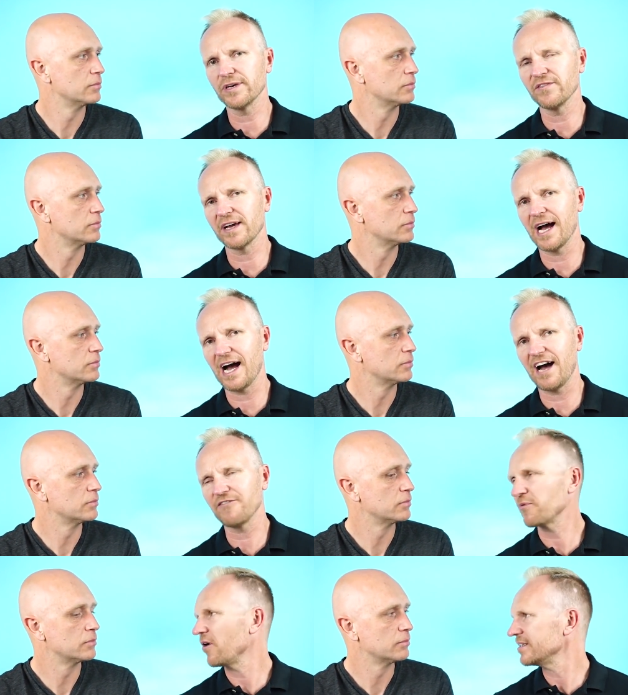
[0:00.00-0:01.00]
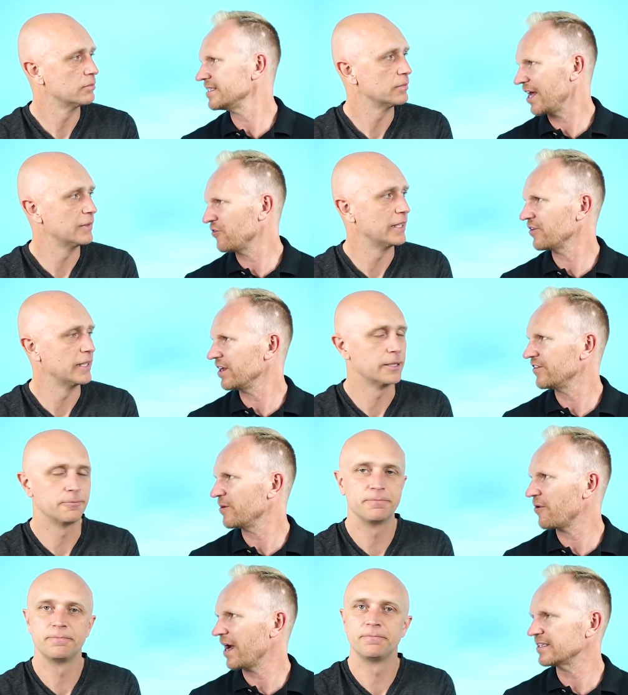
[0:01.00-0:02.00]
Speaker 1: who you're giving a half price
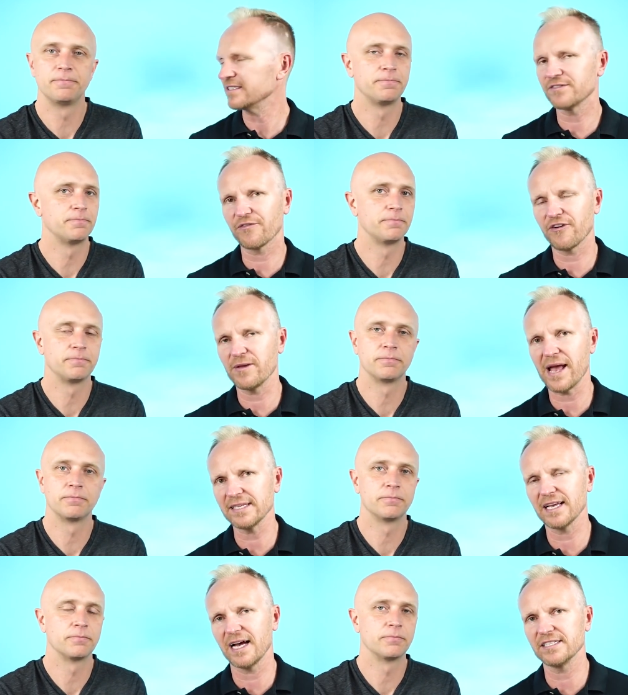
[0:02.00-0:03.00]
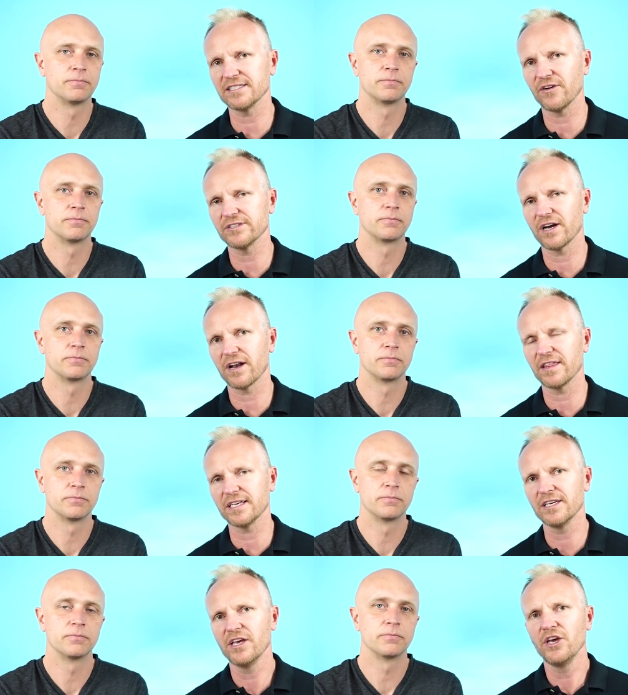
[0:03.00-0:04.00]
entry yeah. into your practice, free massages, those
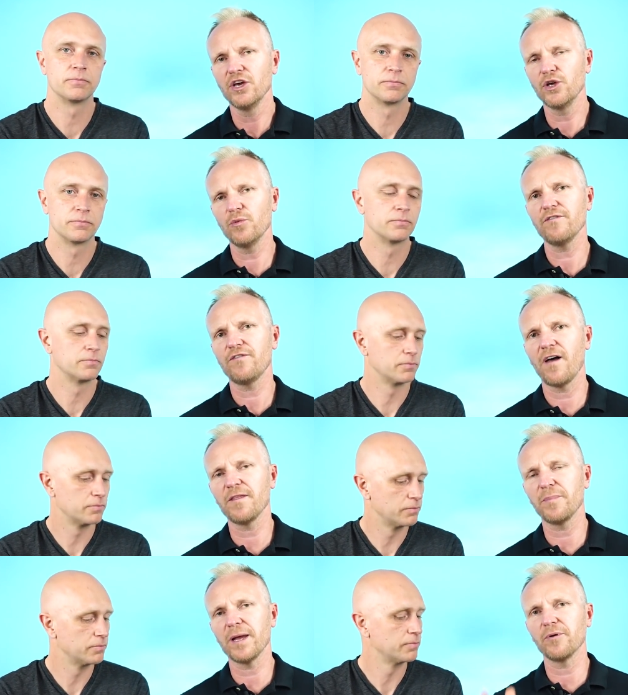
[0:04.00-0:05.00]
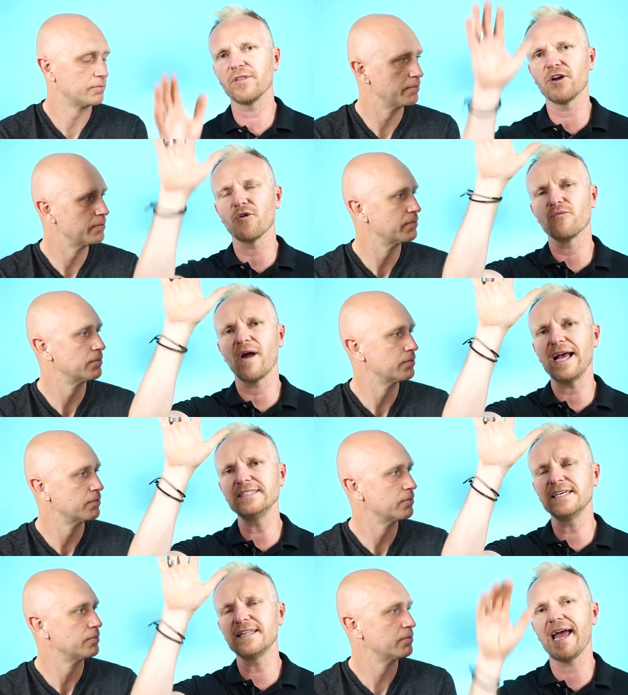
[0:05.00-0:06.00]
kind of things. You want to find the people that are
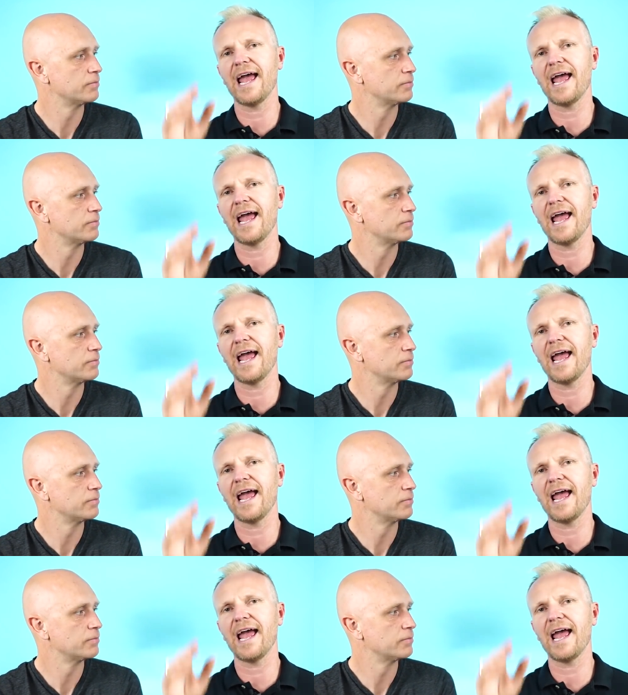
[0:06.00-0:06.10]
raising